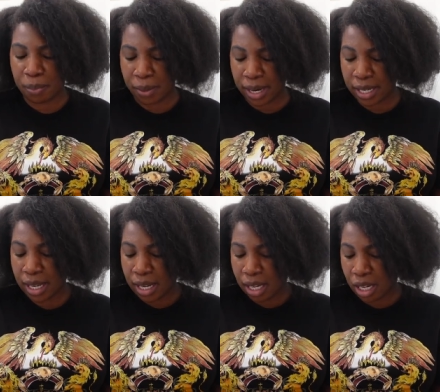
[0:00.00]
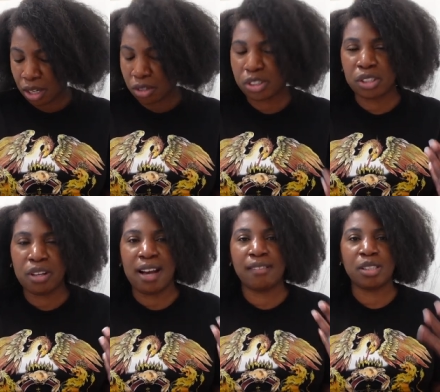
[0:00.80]
print heel. So
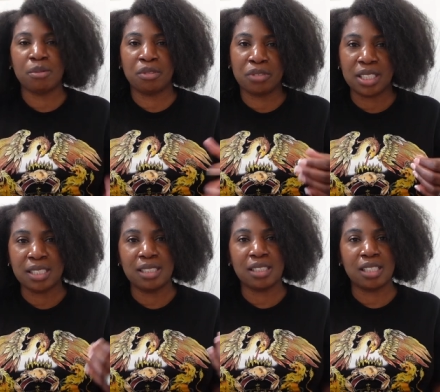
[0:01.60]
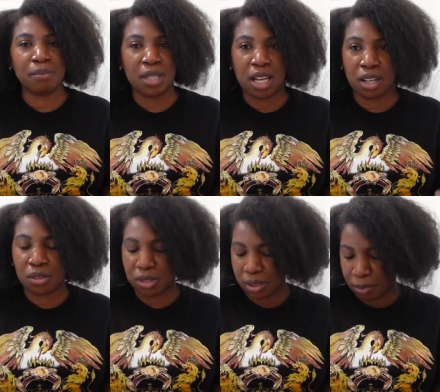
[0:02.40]
you have some green, some
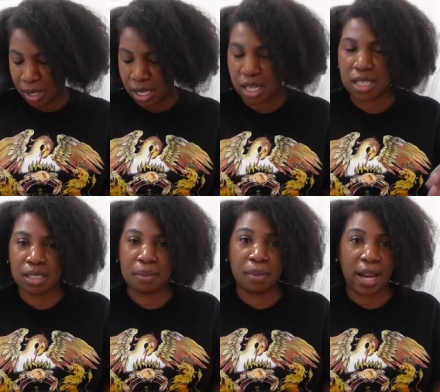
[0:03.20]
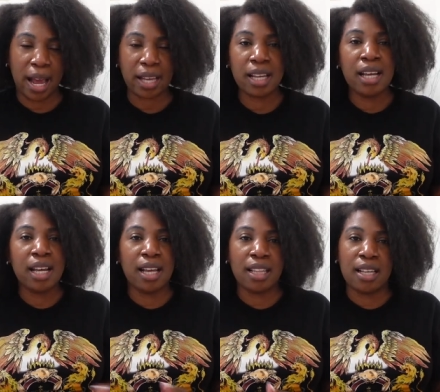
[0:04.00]
yellow, some pink, and some black in